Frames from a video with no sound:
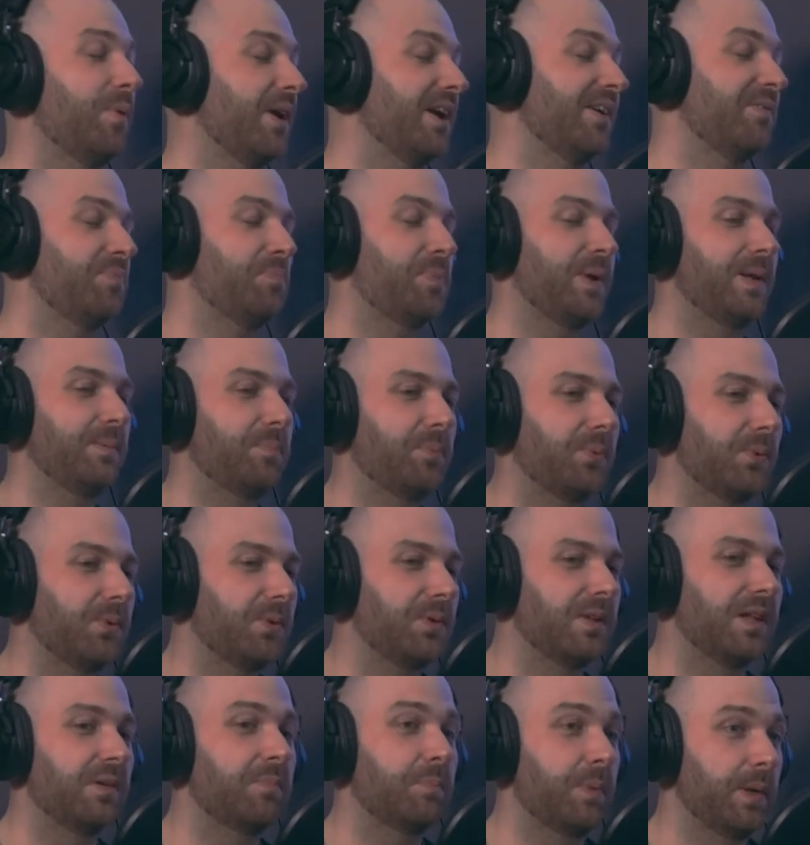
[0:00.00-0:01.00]
if
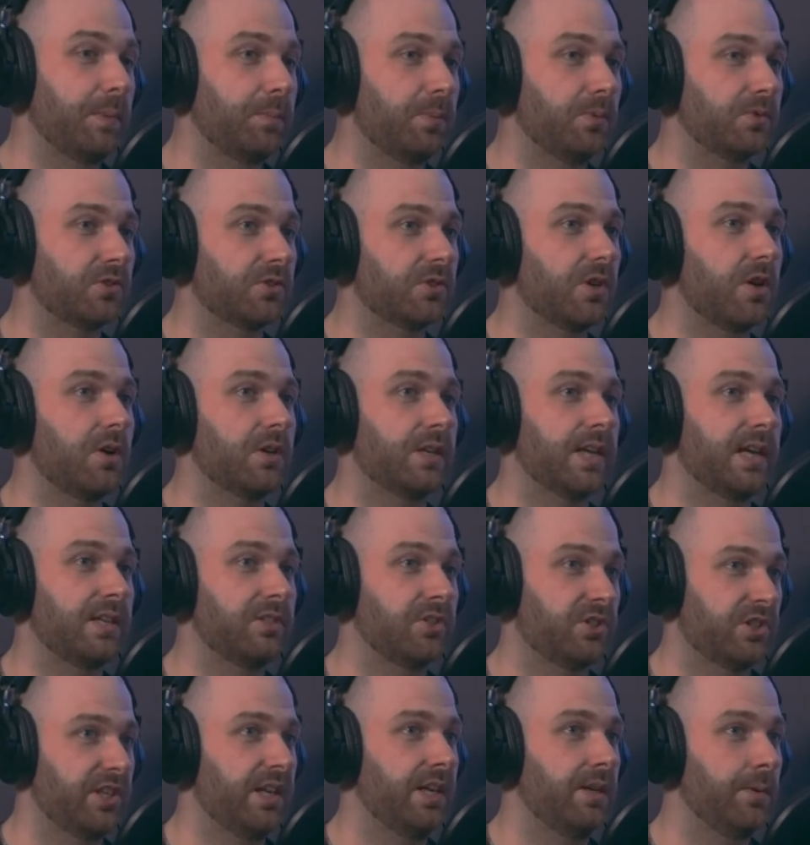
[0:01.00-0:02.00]
people if people start getting
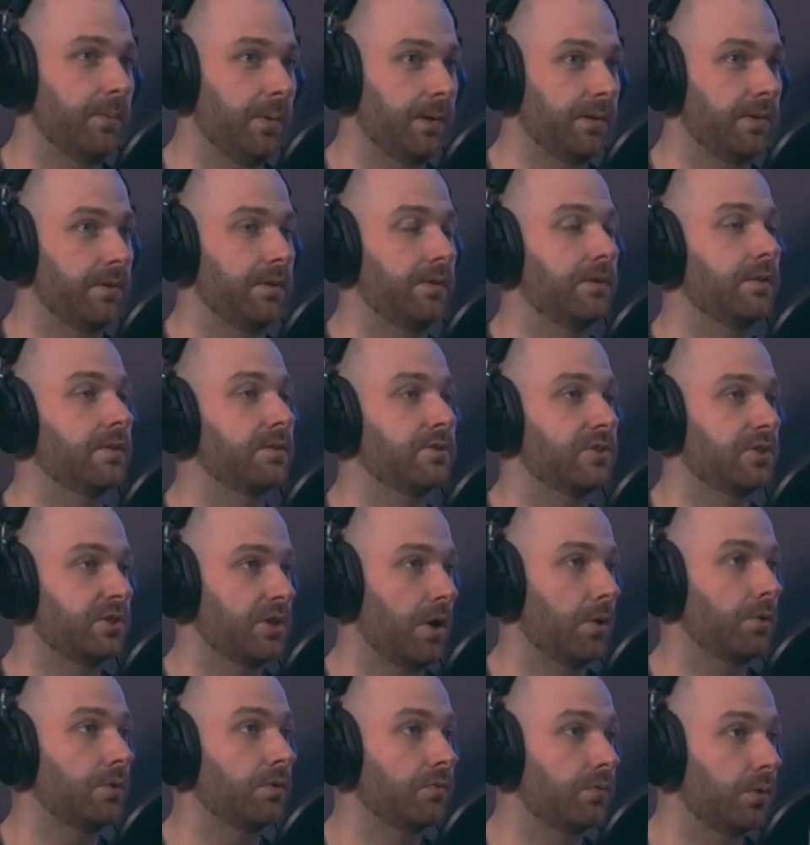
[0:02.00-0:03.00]
shitty with you, there's a
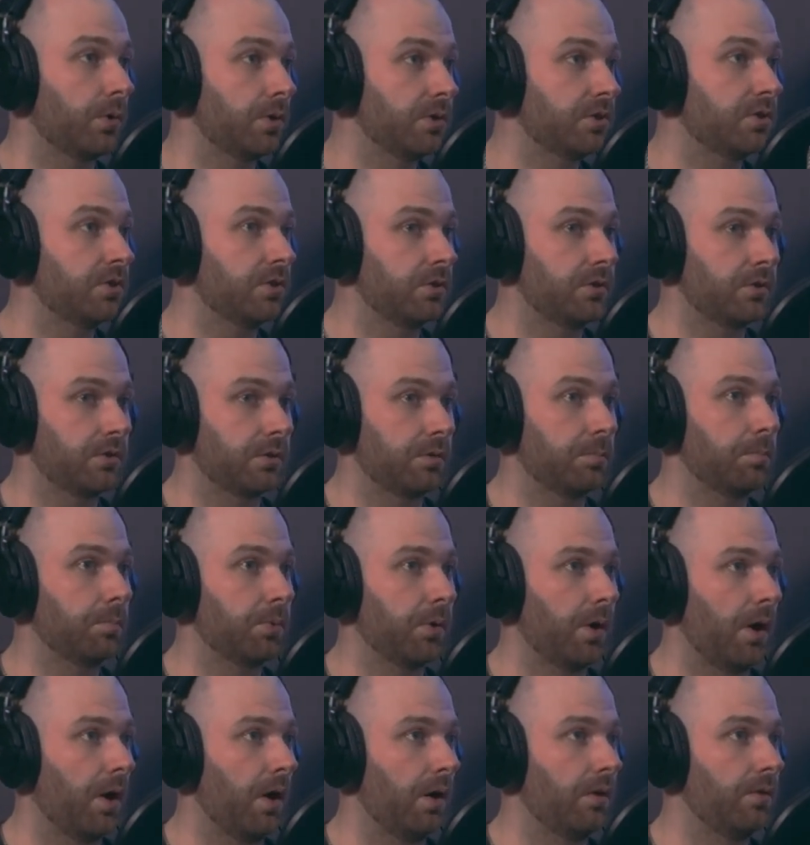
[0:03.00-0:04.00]
tone of voice that you can
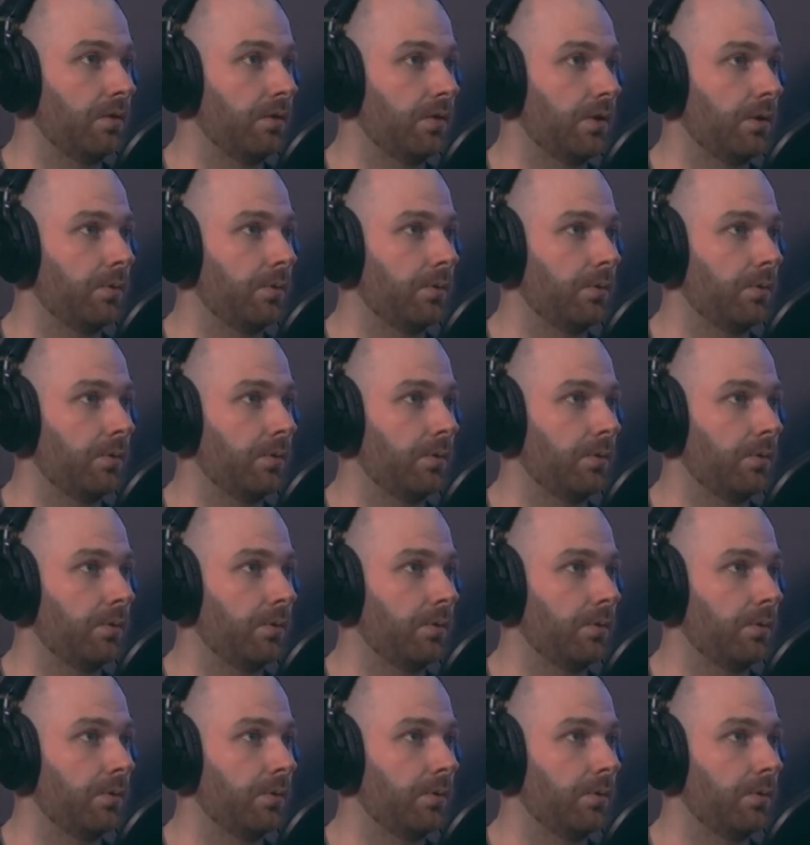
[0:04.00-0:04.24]
put on